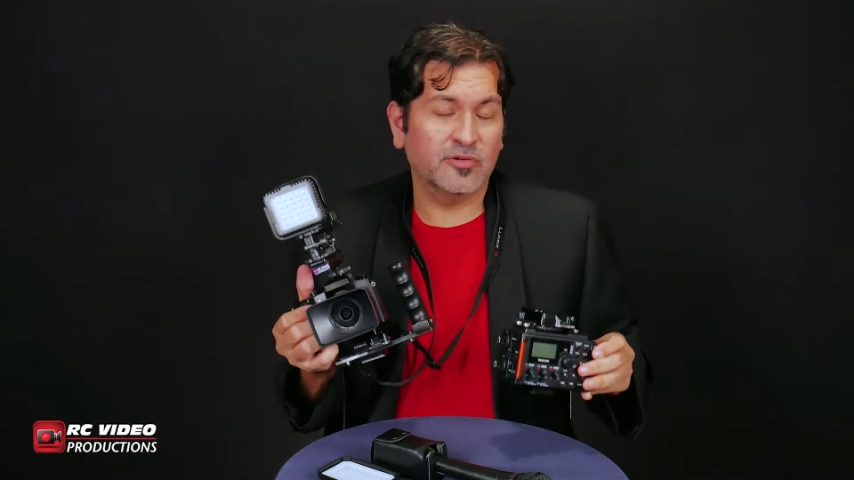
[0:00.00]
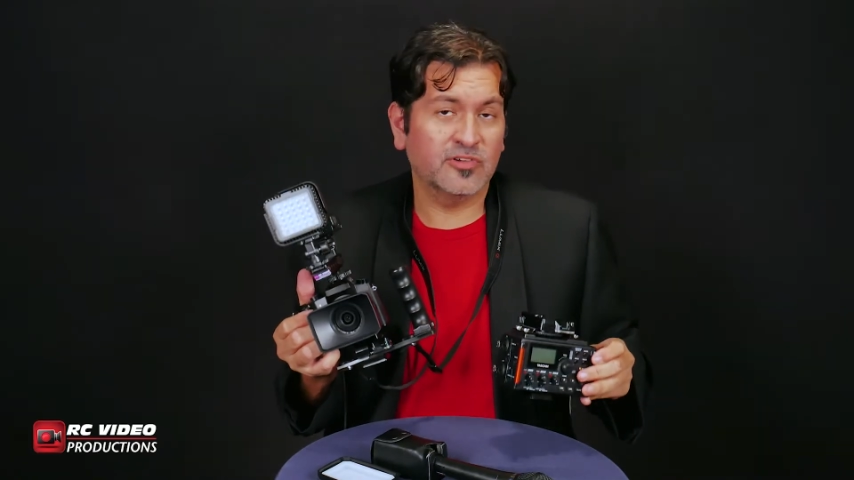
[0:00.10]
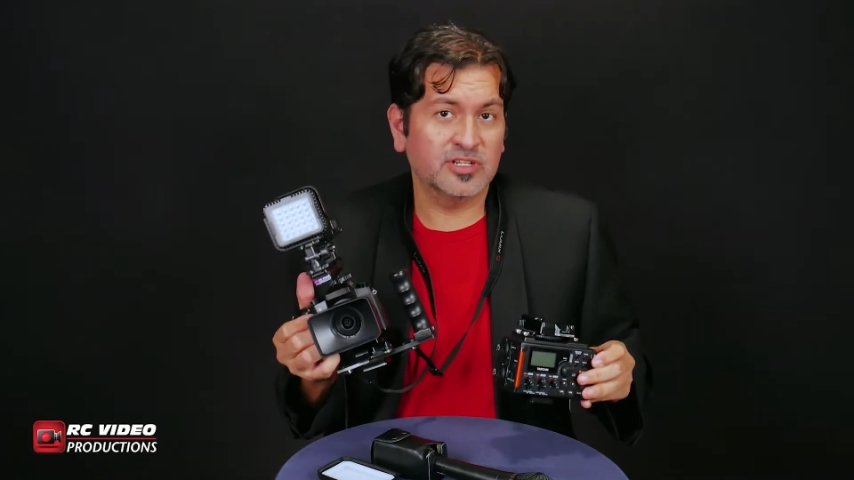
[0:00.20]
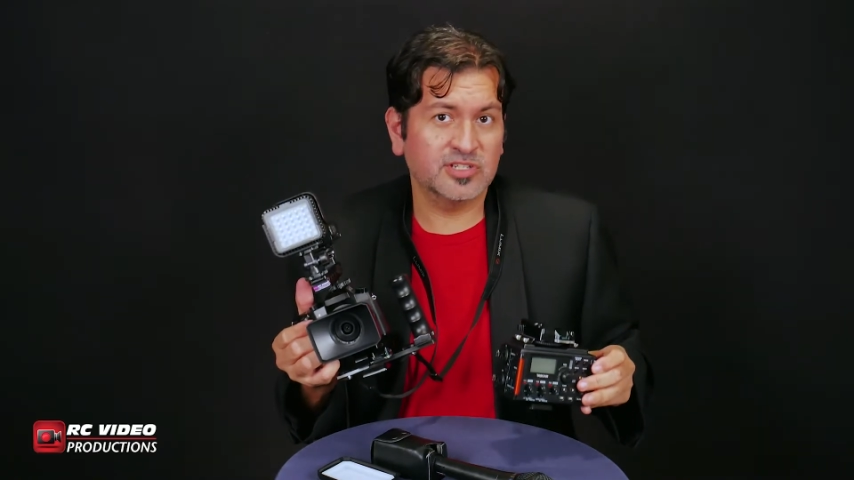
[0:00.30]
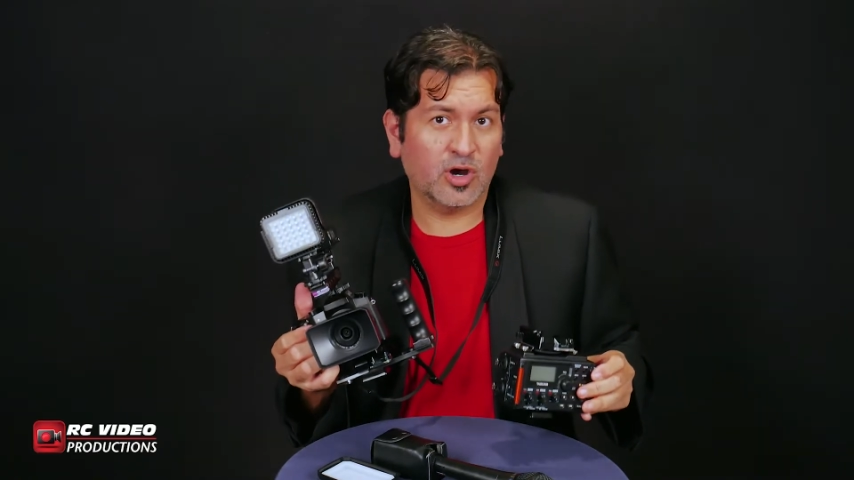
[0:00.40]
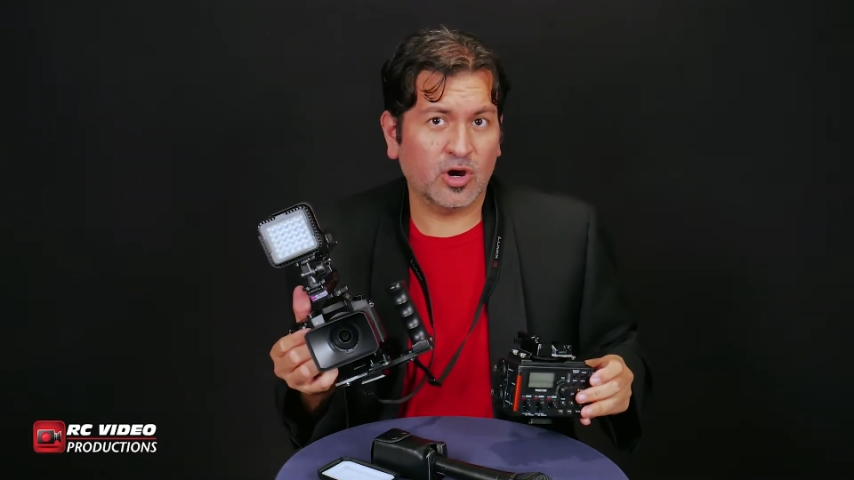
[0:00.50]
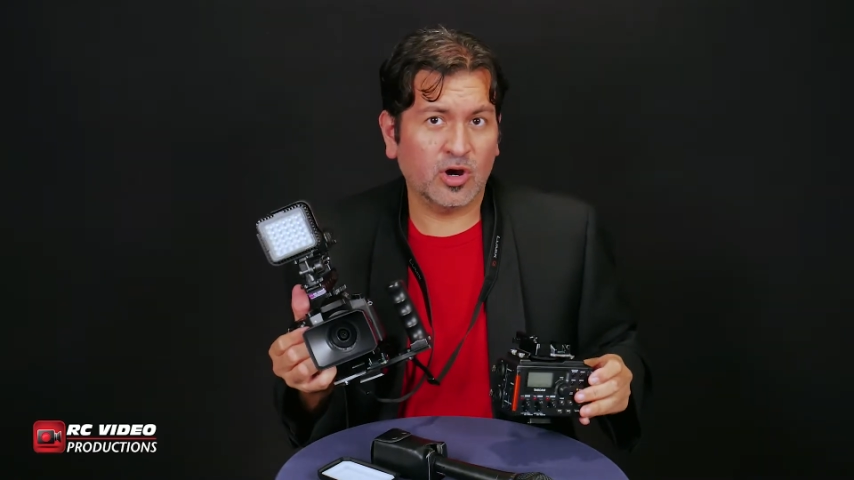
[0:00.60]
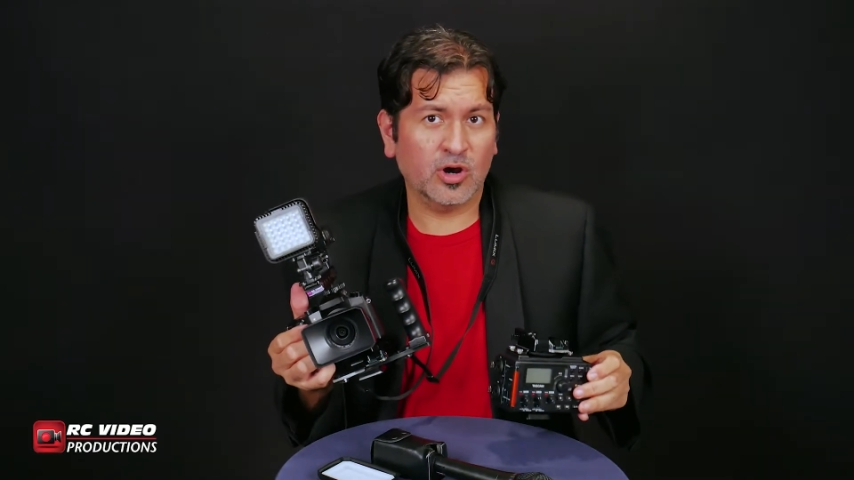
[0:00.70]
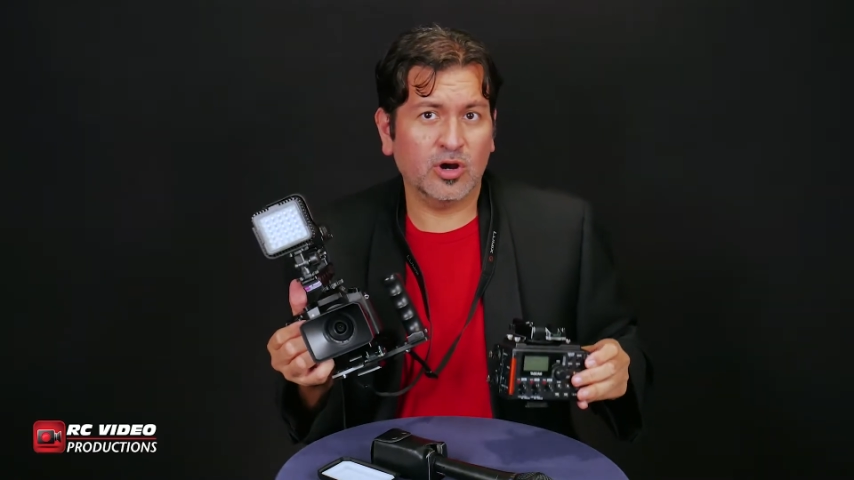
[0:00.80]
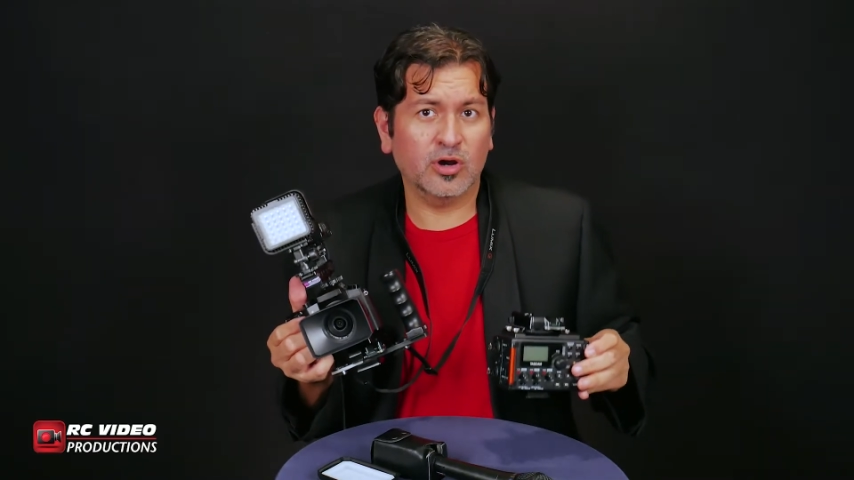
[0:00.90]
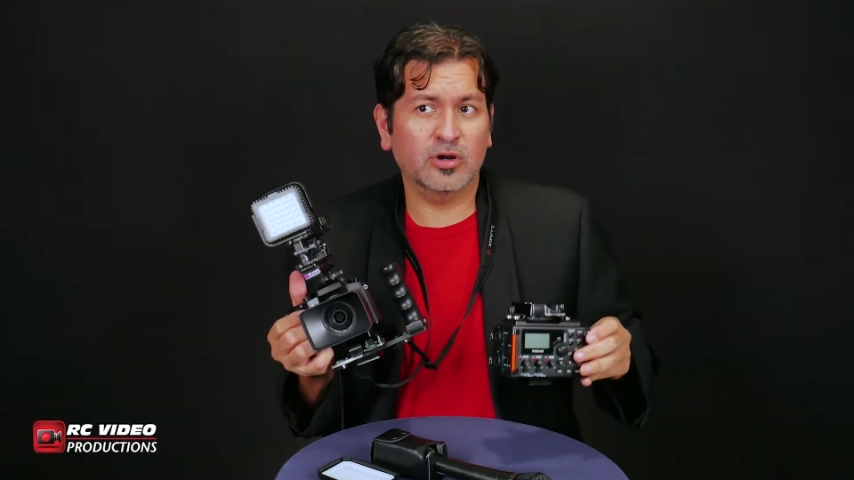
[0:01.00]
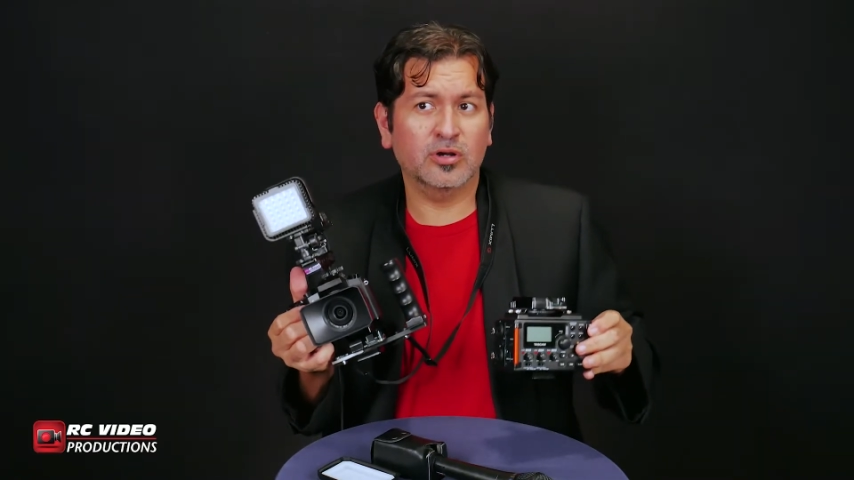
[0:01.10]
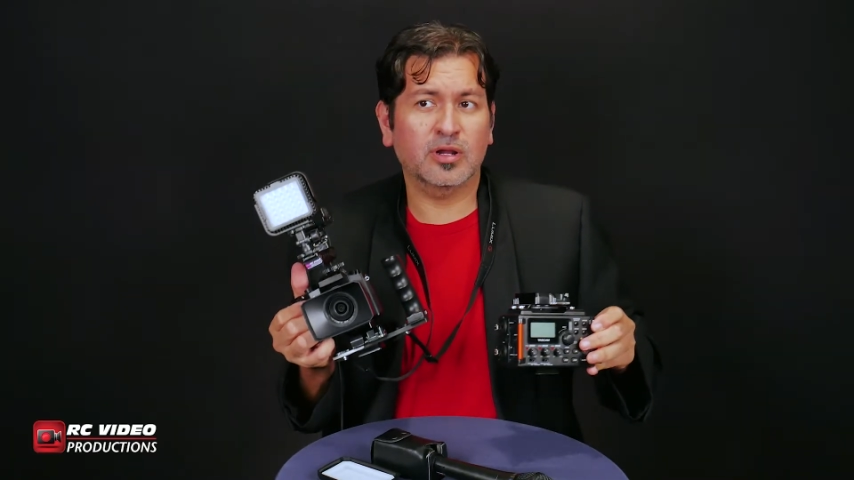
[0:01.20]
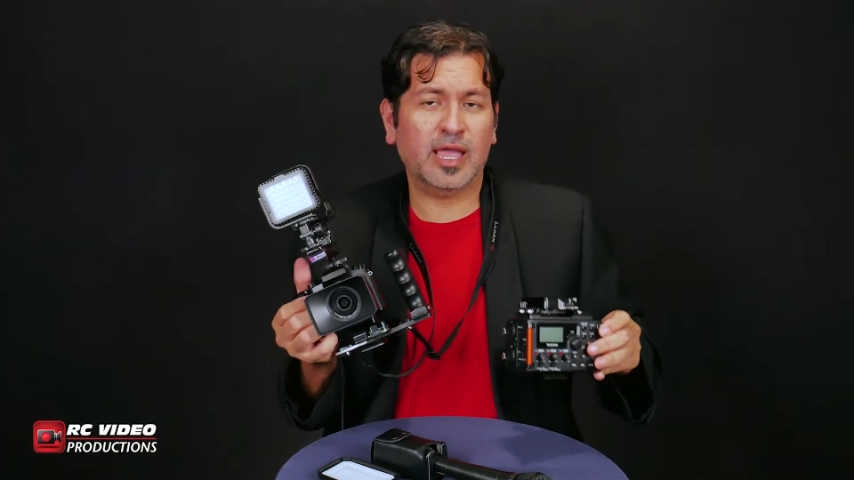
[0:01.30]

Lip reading: of a guitar,